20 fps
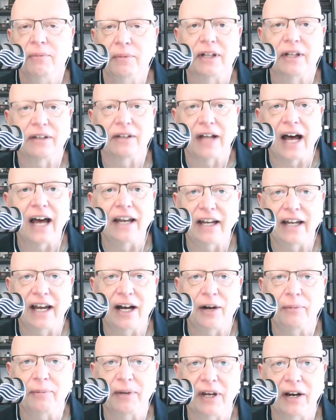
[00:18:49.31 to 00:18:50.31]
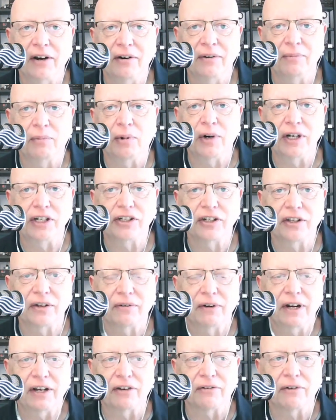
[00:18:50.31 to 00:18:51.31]
We're glad to help you out and point you in
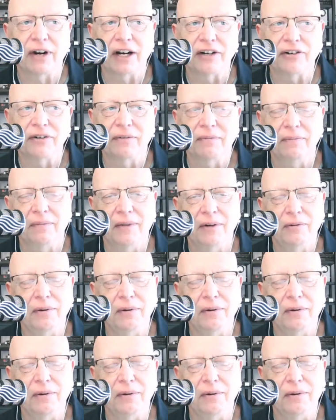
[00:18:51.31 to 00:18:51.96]
the right direction.